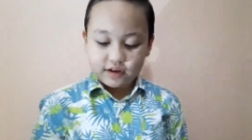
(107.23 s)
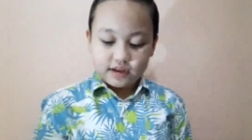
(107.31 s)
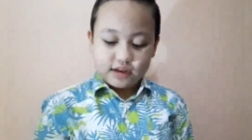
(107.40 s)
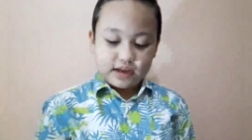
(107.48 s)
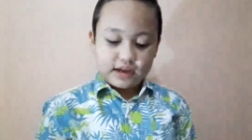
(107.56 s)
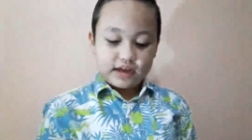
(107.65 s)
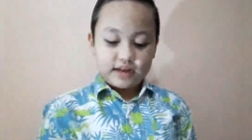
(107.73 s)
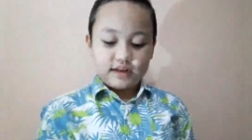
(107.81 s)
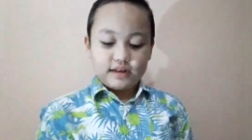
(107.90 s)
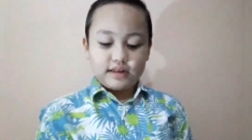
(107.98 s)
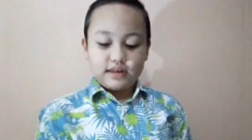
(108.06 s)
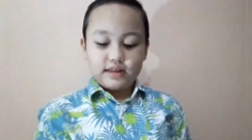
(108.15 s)
and
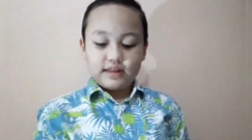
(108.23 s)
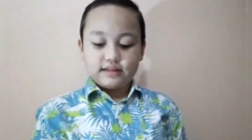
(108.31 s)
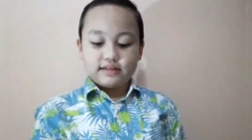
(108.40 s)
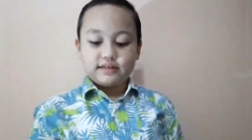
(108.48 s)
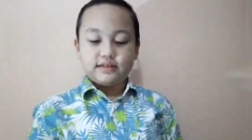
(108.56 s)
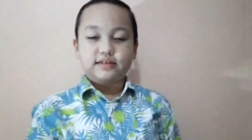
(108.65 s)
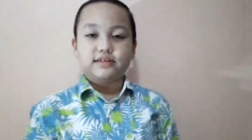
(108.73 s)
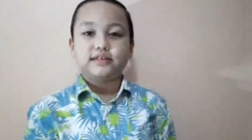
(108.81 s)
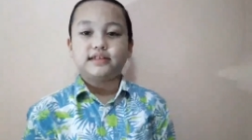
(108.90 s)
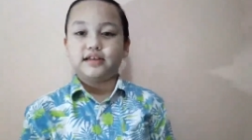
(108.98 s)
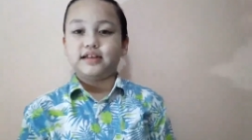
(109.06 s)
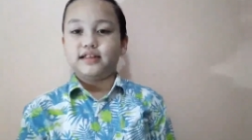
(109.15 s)

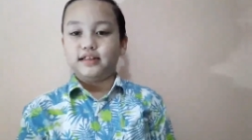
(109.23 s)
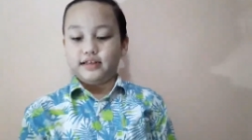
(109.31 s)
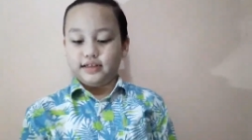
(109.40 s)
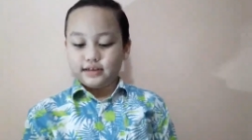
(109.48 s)
anxiety,